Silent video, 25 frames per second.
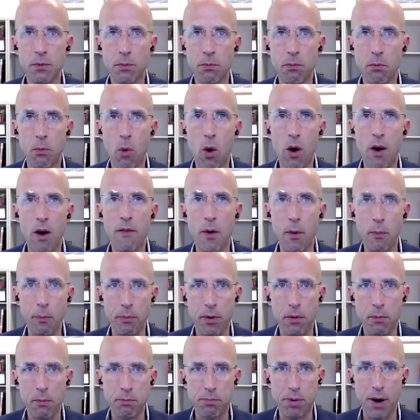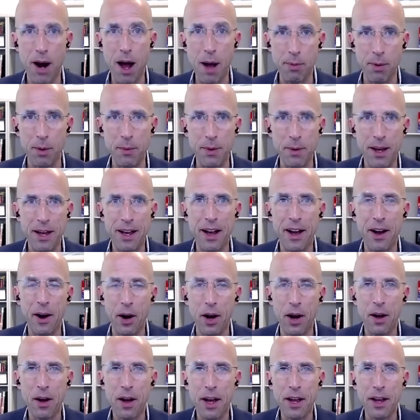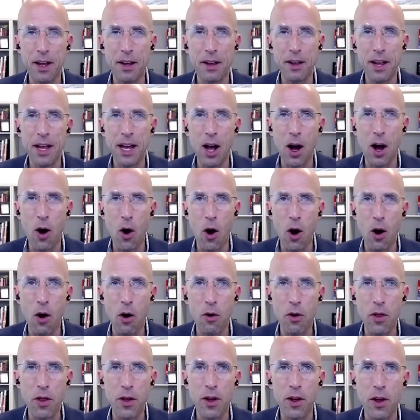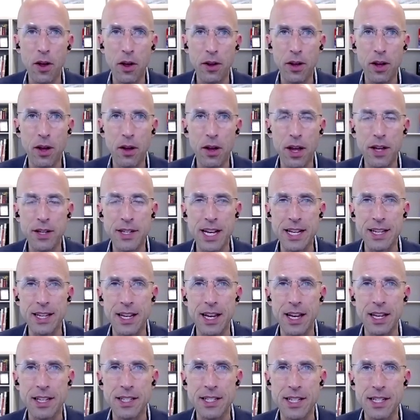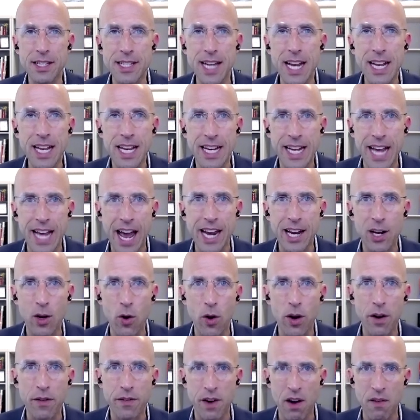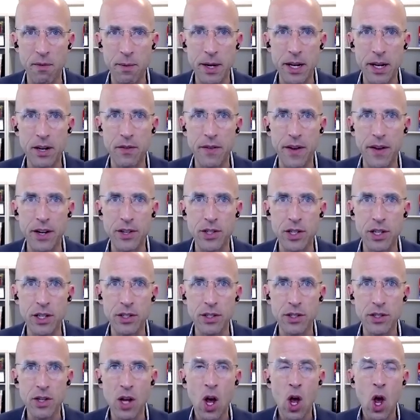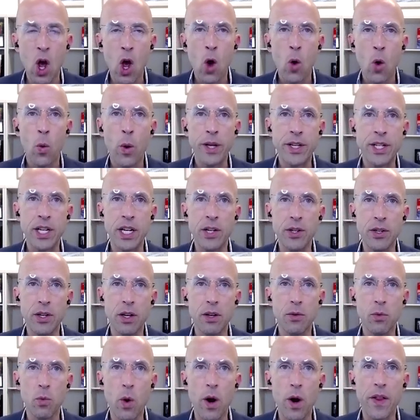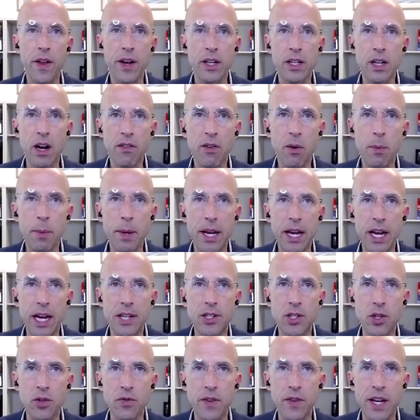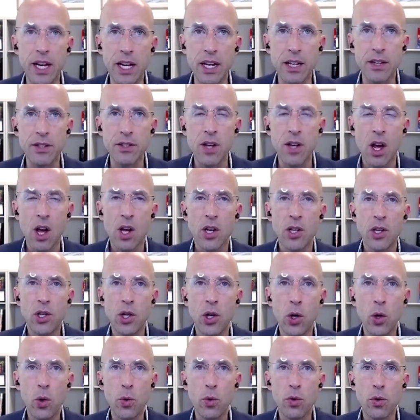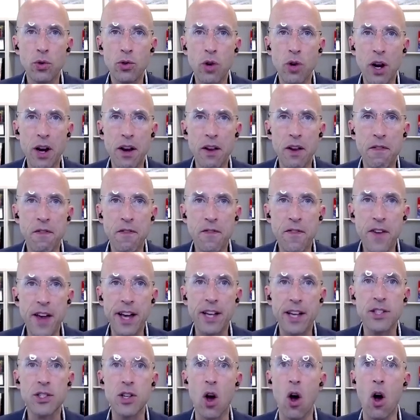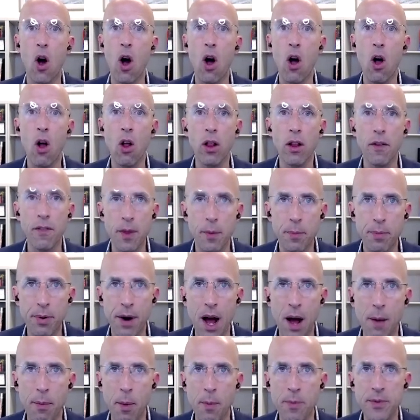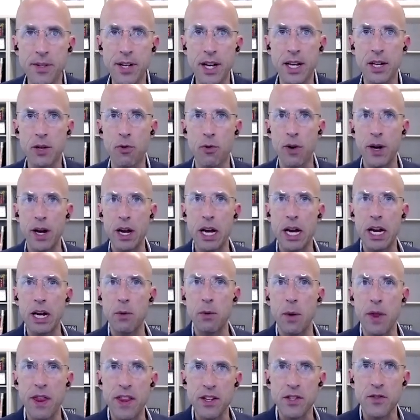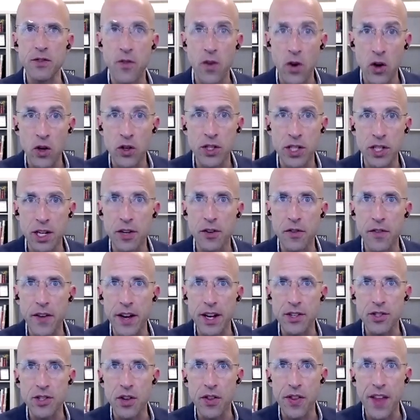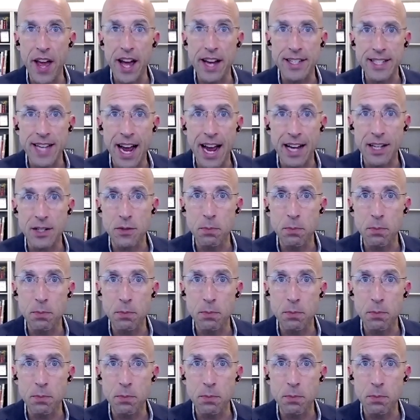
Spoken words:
more of a problem is a second category of government interventions, which is where the government intervenes to try to fix all of the problems that it created with this first intervention, that tax